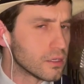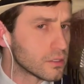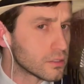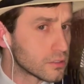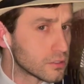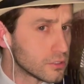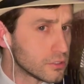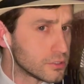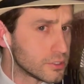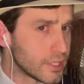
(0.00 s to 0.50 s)

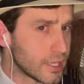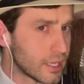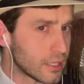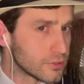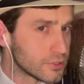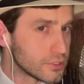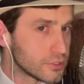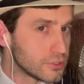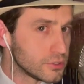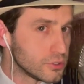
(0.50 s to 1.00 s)
Good
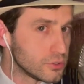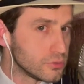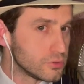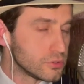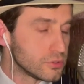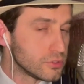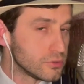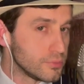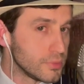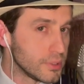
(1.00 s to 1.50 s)

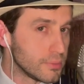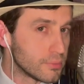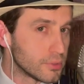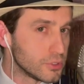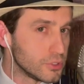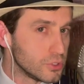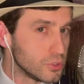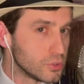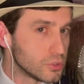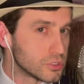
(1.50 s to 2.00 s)
altitude to be
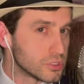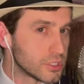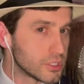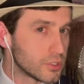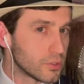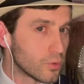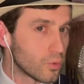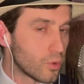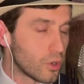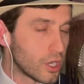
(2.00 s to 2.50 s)

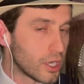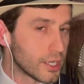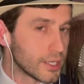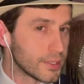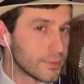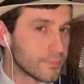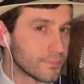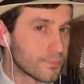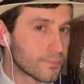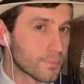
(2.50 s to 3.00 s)
producing
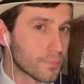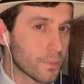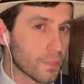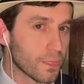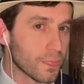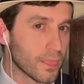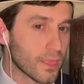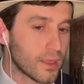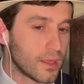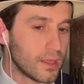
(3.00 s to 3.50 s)
wine,
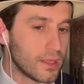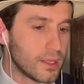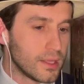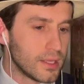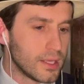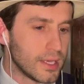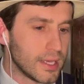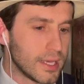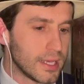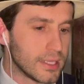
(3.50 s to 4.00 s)

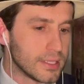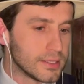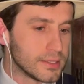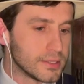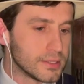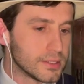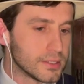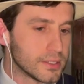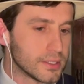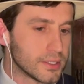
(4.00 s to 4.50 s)

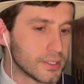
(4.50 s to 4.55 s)
and